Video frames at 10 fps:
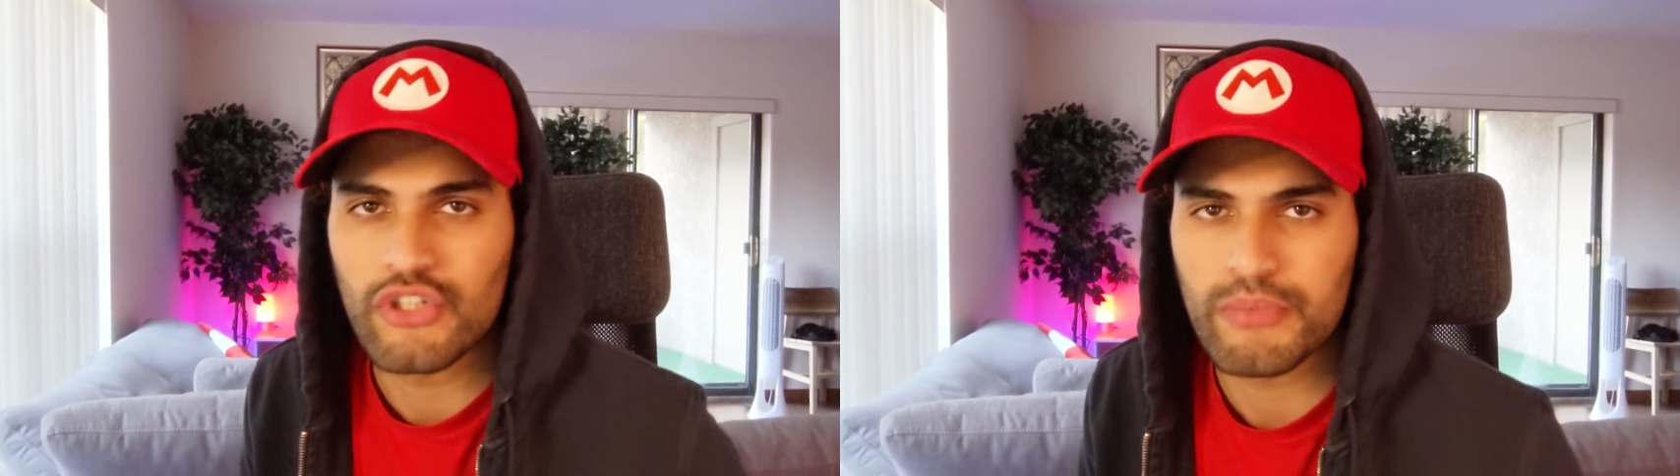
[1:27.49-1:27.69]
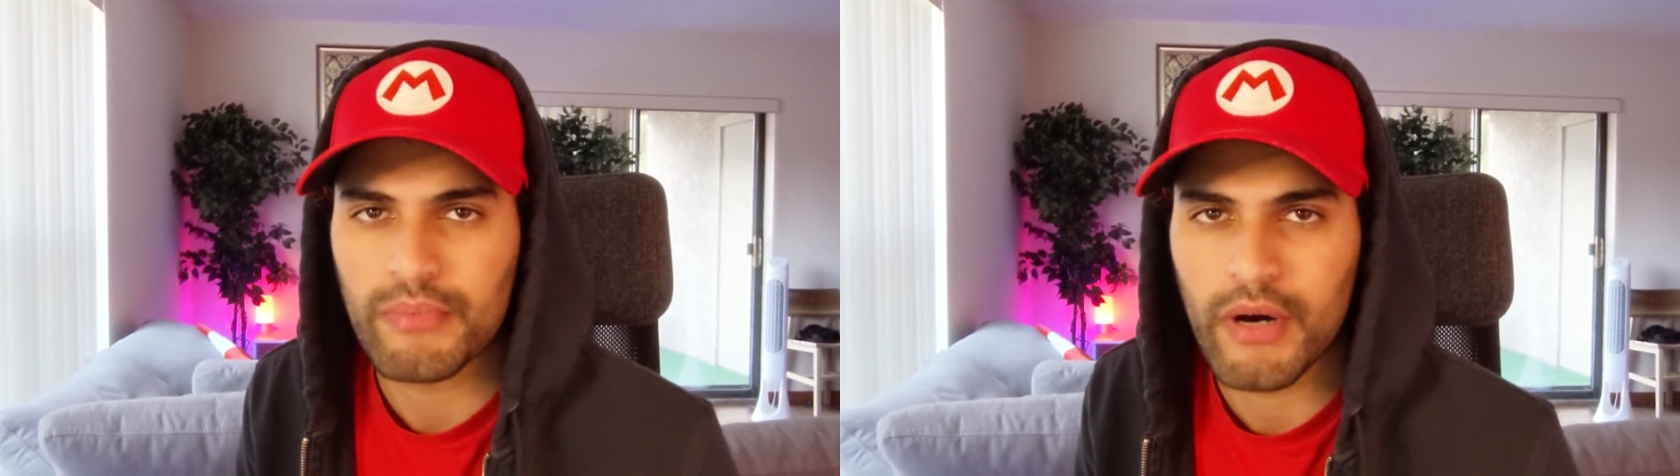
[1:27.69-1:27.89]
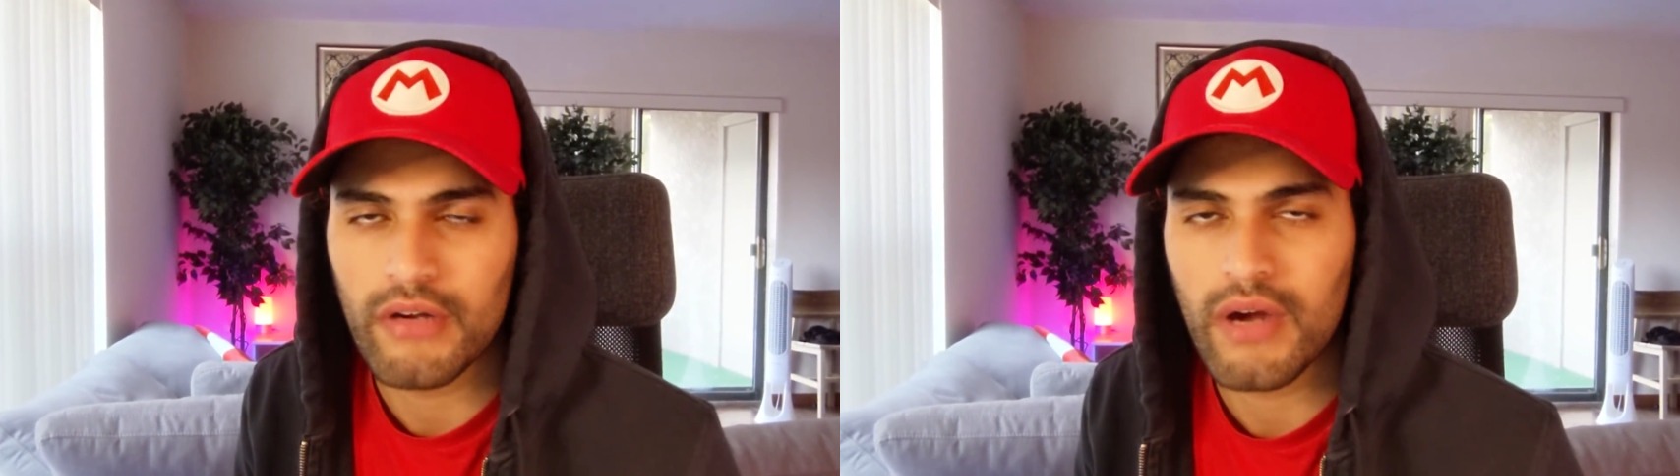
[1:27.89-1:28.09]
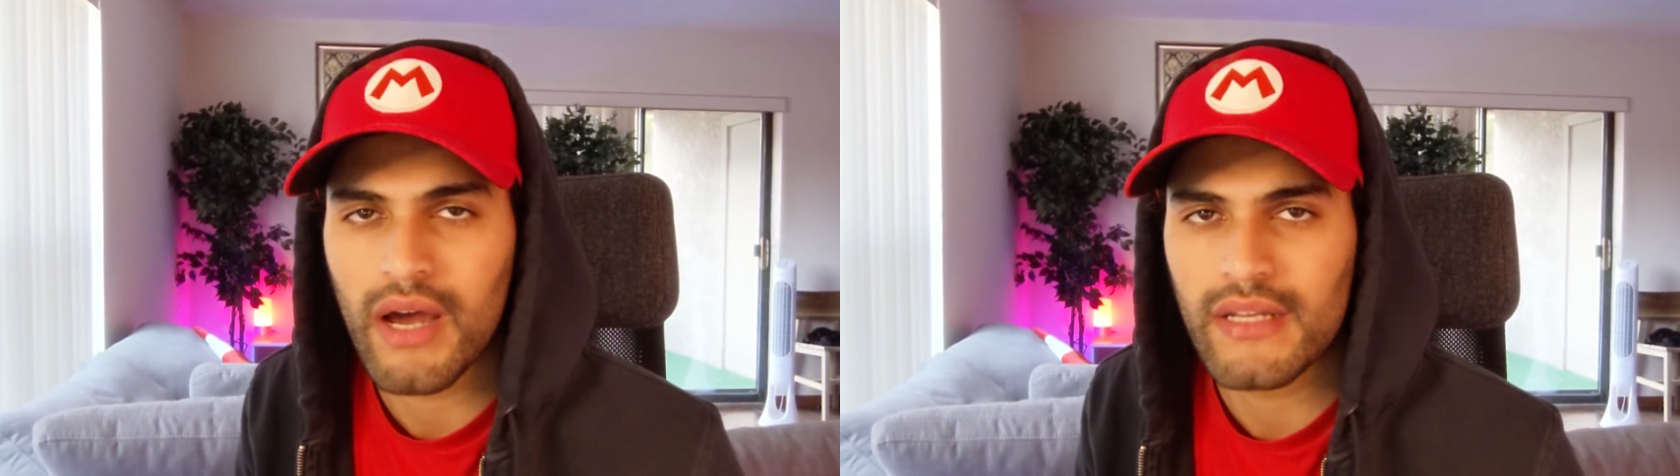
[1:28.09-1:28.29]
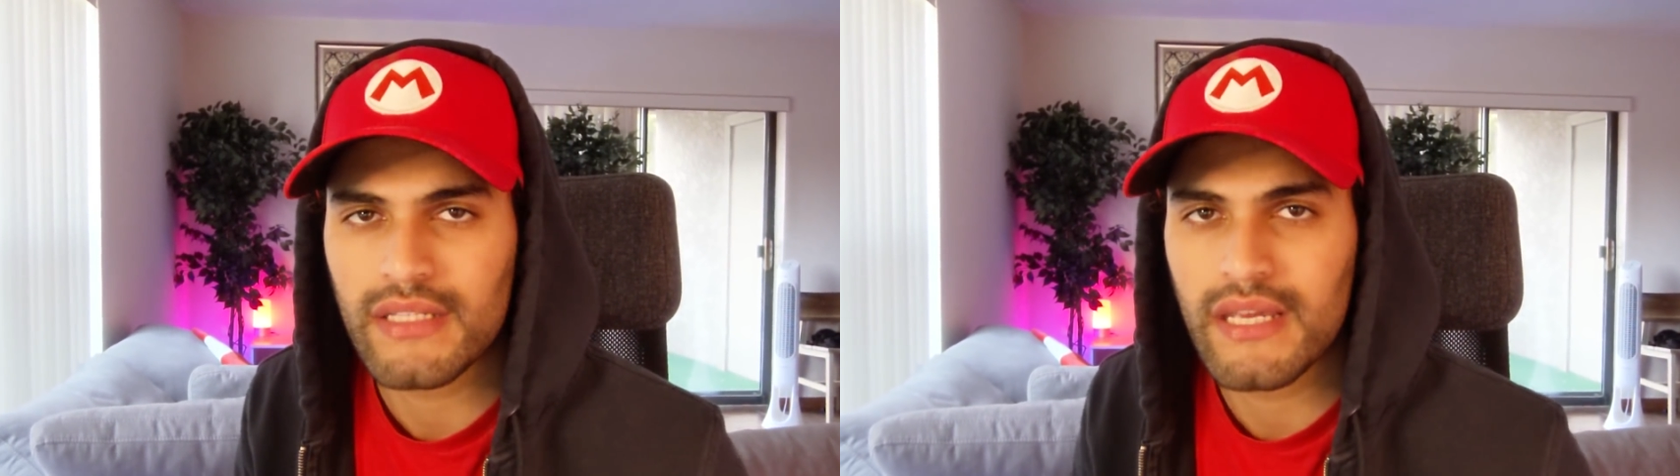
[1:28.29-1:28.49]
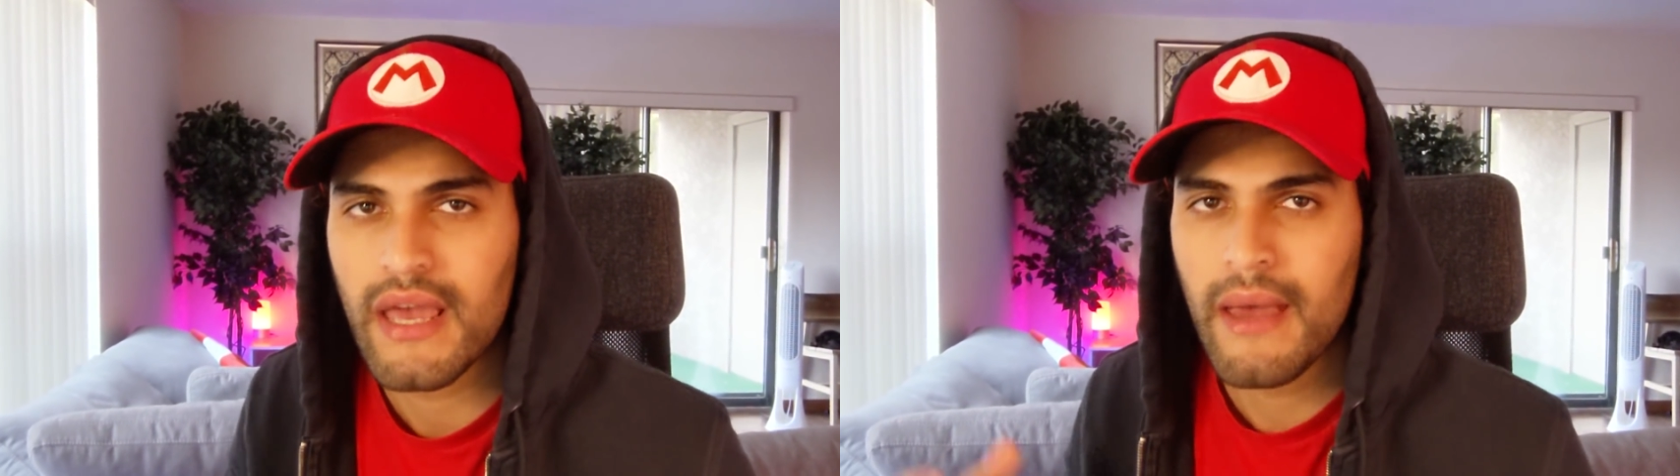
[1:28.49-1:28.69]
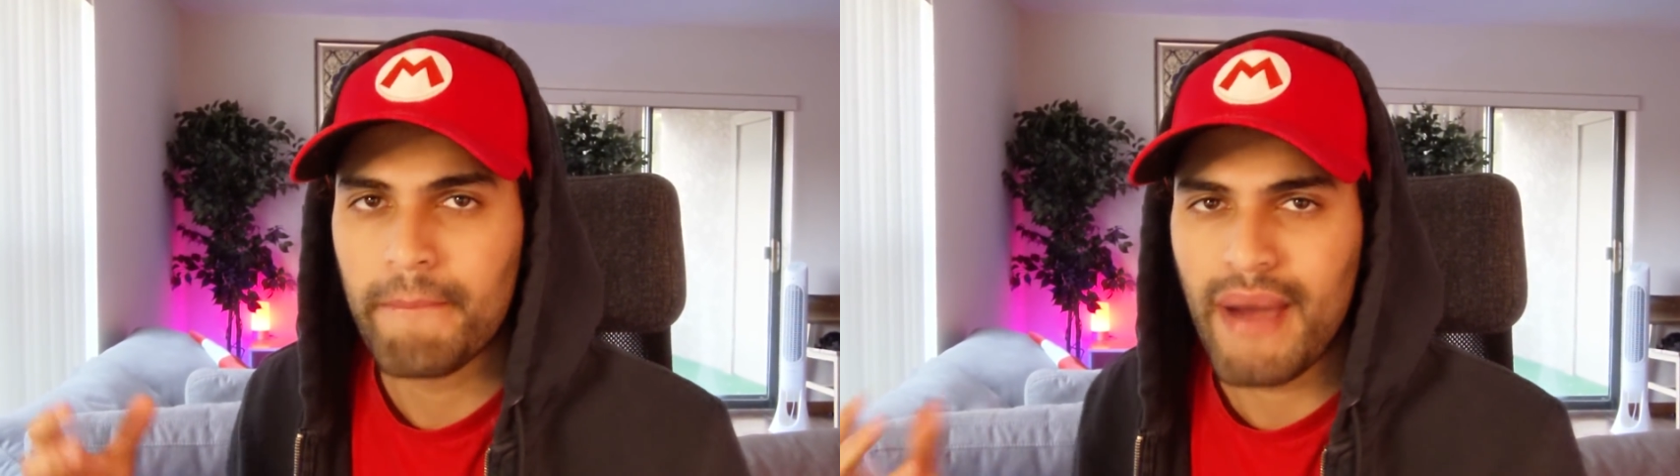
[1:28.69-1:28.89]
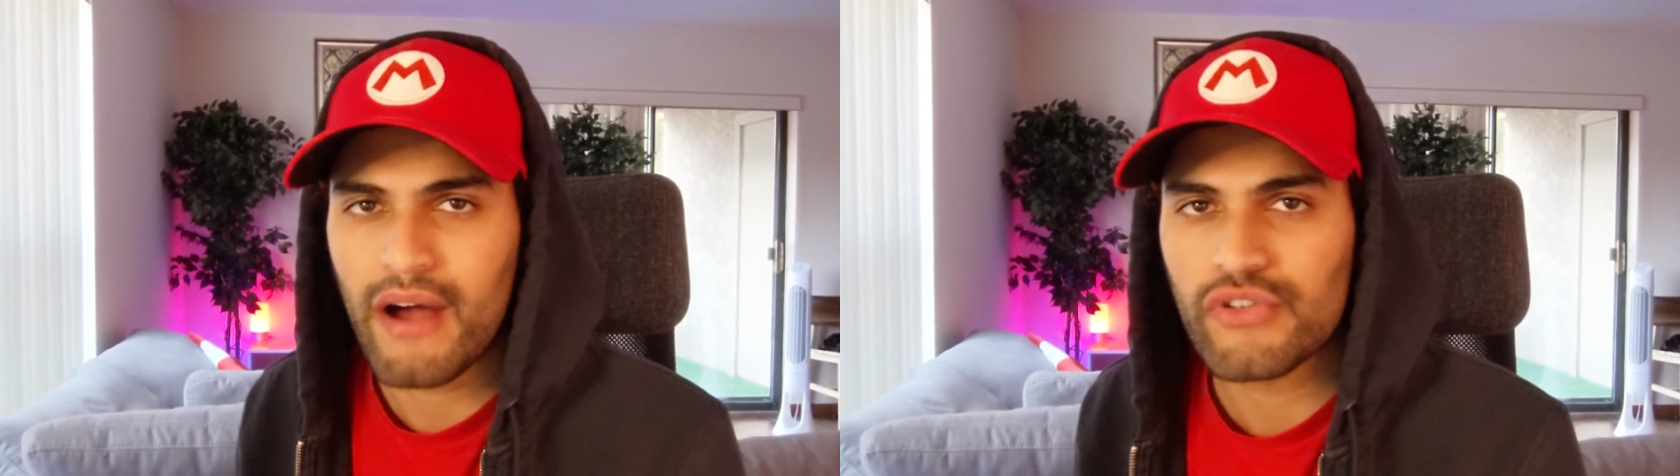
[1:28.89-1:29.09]
Super Mario Odyssey,
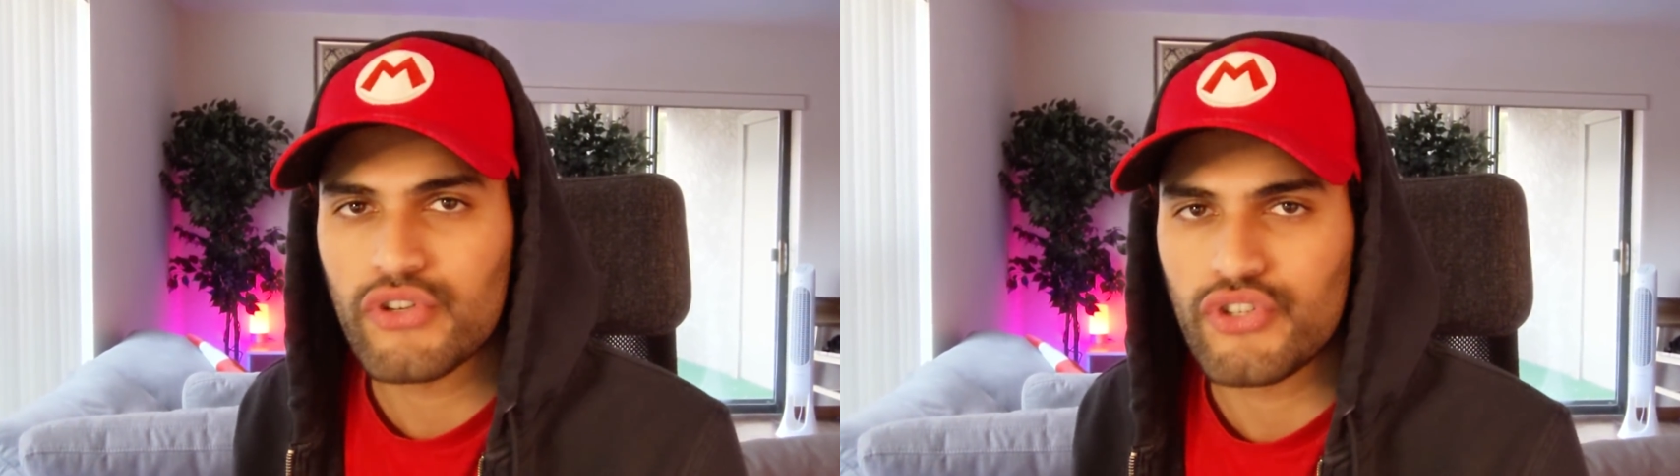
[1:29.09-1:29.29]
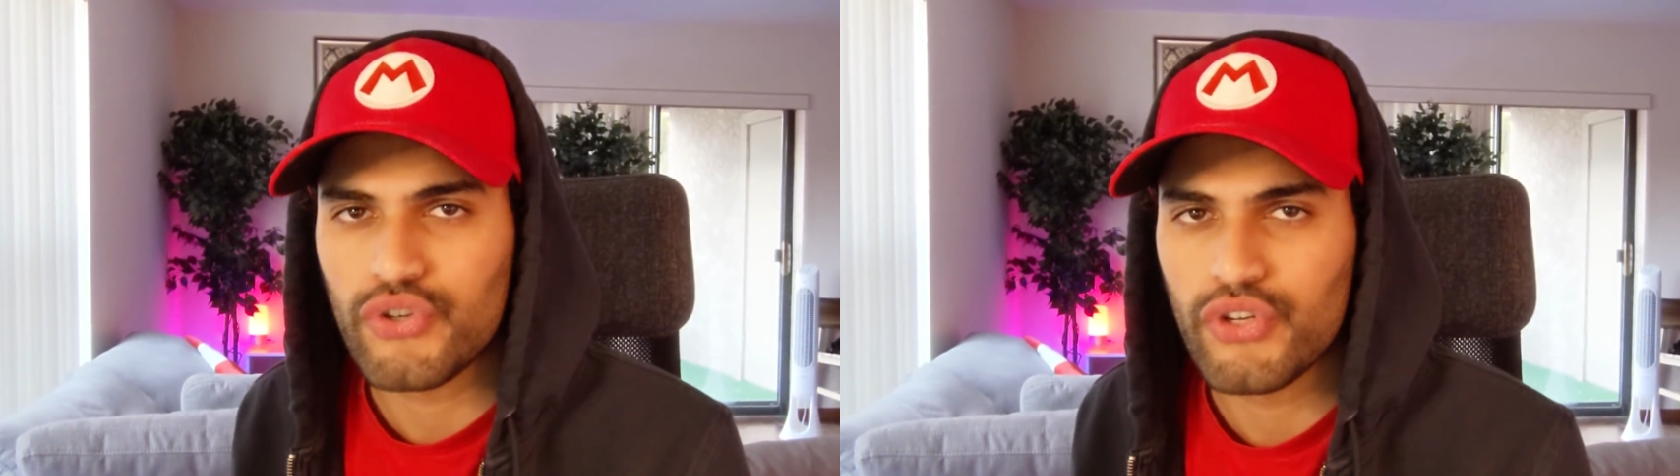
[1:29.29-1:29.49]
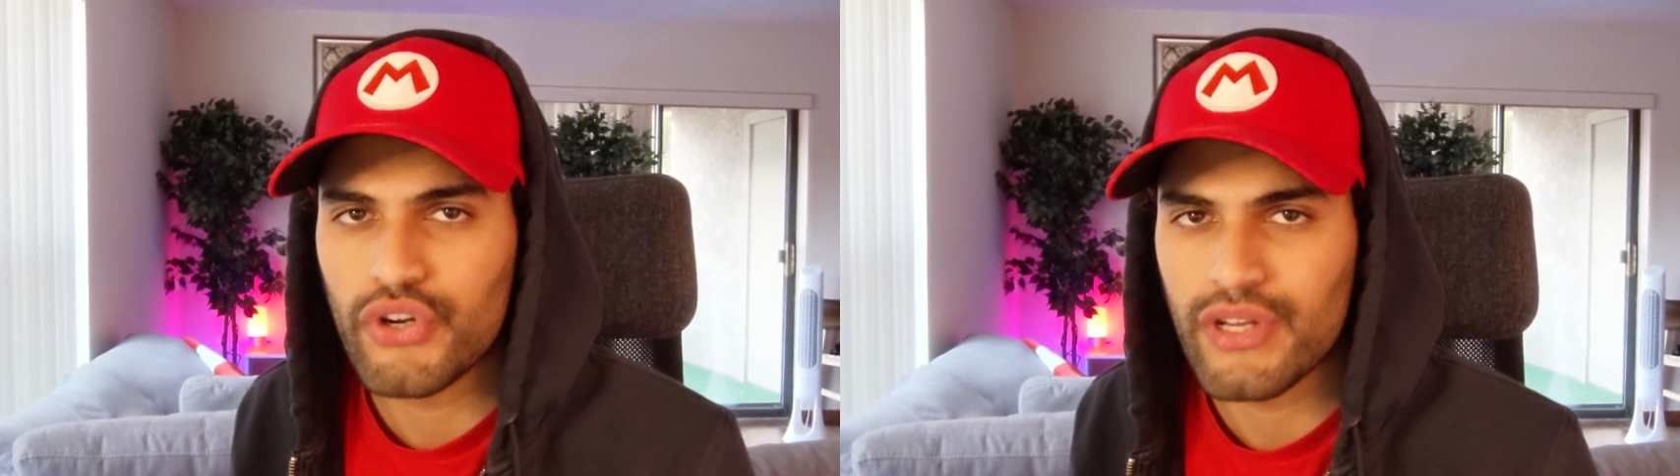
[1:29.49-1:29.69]
Bowser Jr.